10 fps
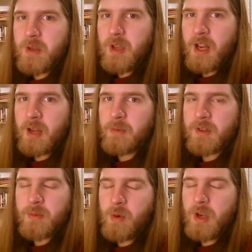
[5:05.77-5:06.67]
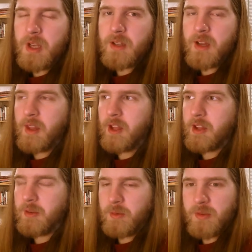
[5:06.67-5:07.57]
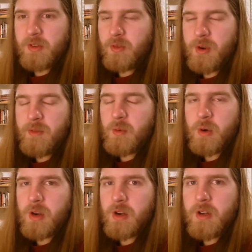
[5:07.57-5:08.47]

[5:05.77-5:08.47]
and I'm disappointed. I thought this was a Forever War.